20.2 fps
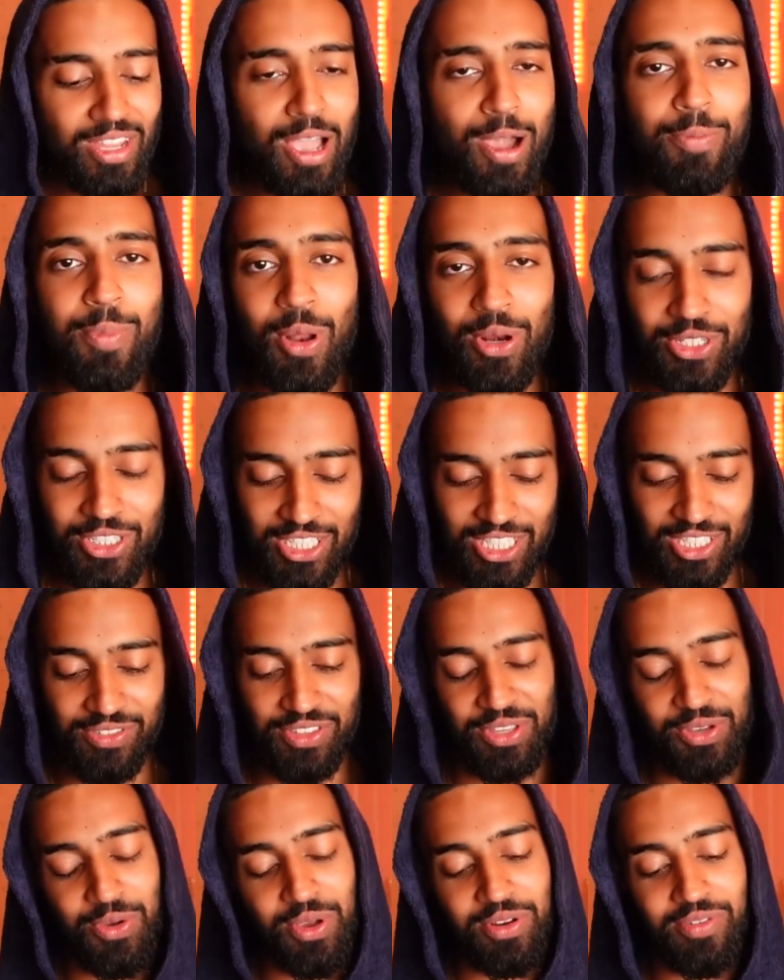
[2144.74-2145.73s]
Apologies
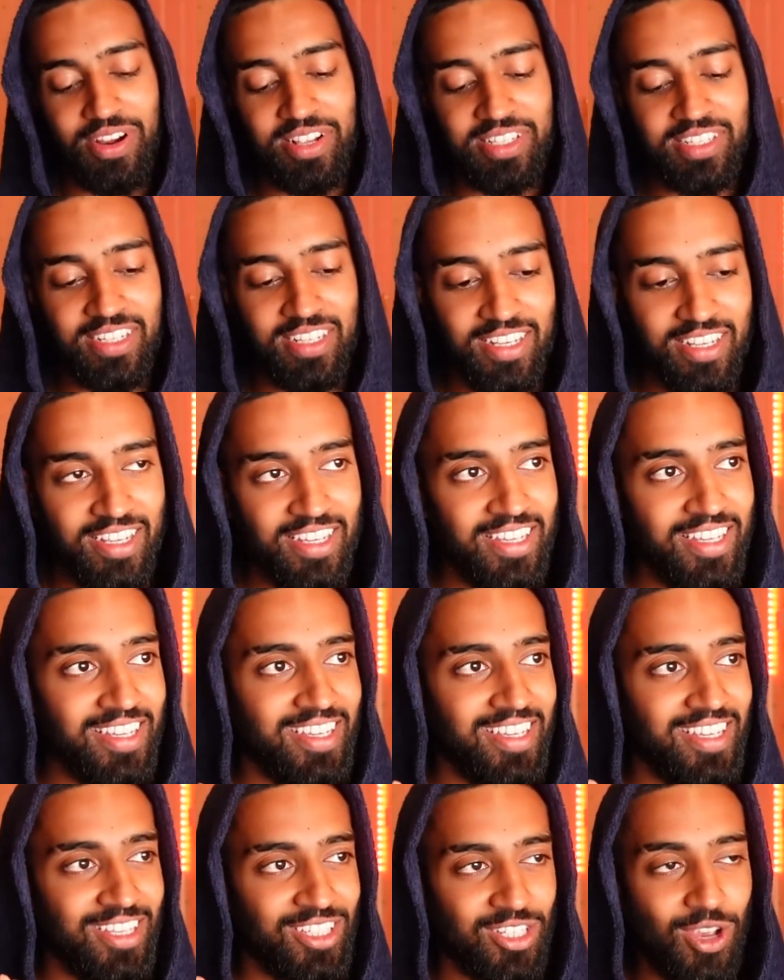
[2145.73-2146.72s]
for the quick rant.
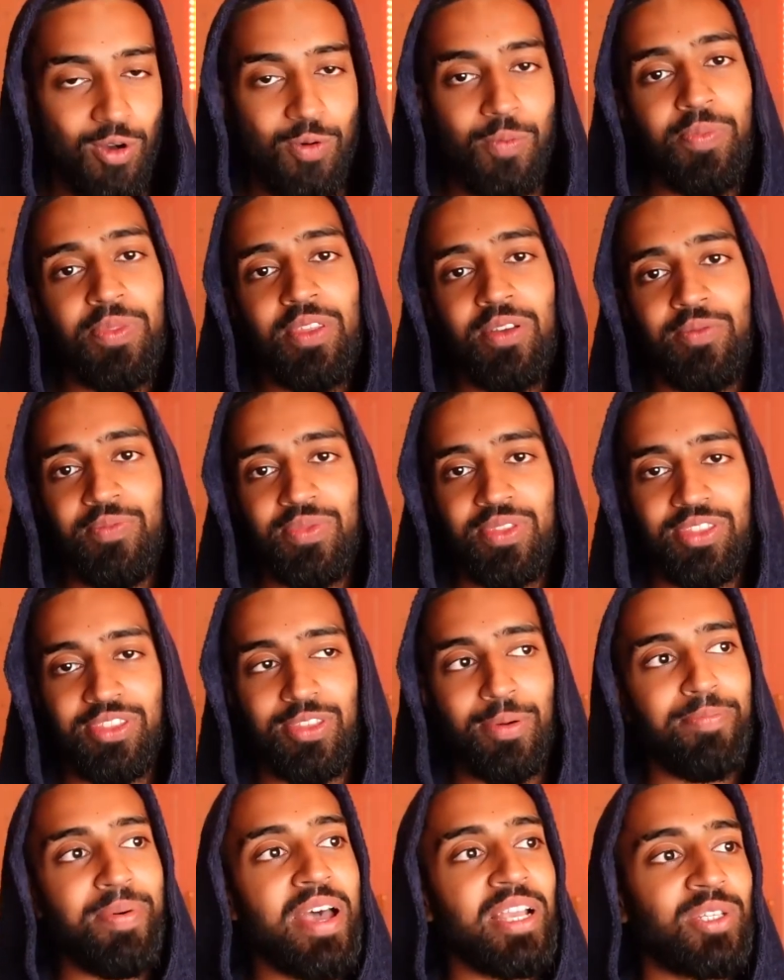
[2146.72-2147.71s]
So
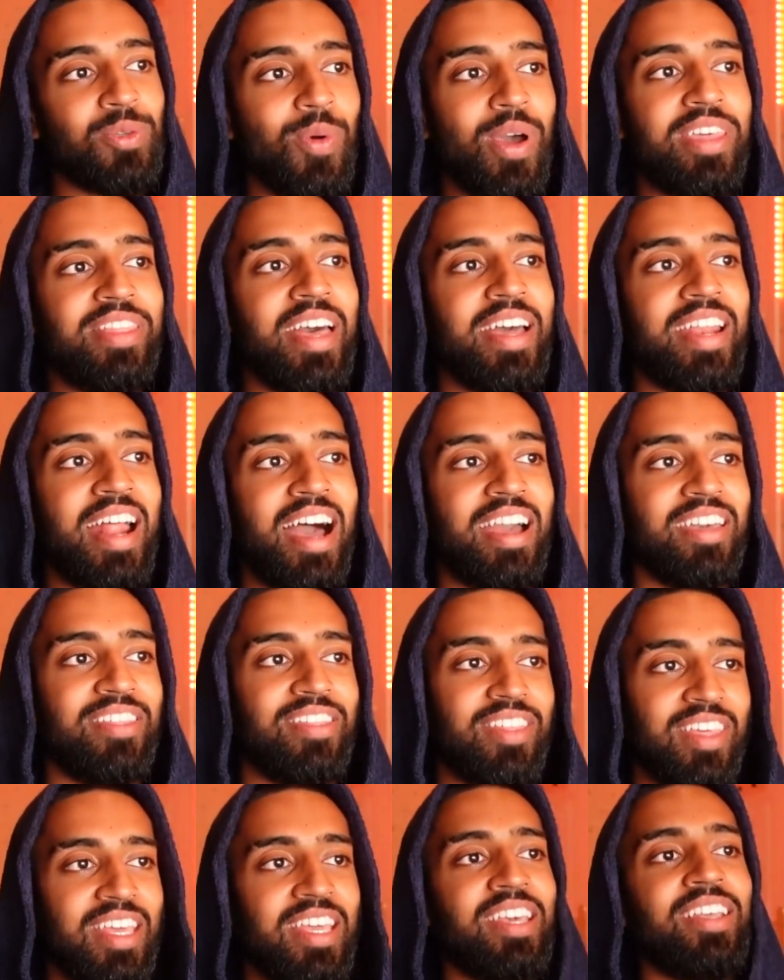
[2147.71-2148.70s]
the best way then, I
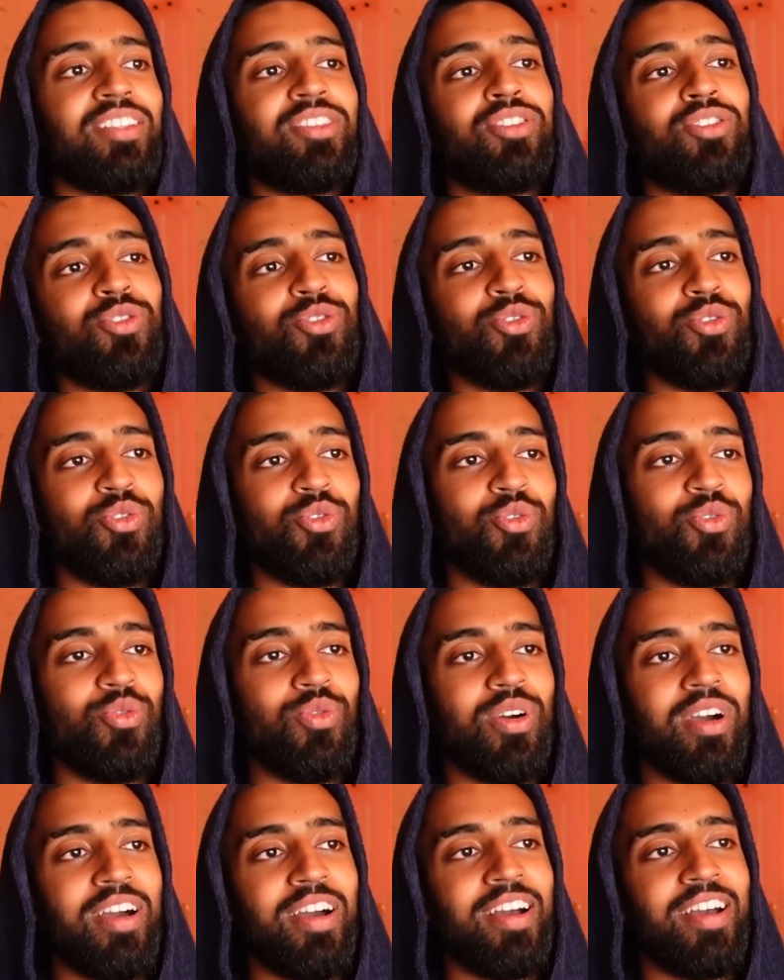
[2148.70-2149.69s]
think,
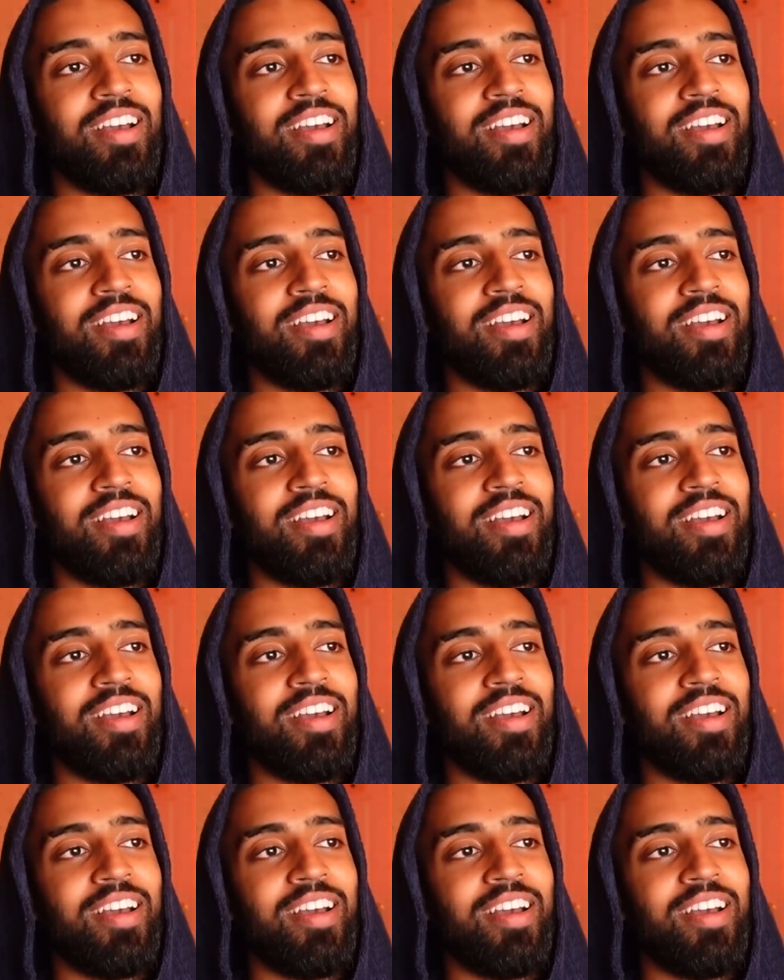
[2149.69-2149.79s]
to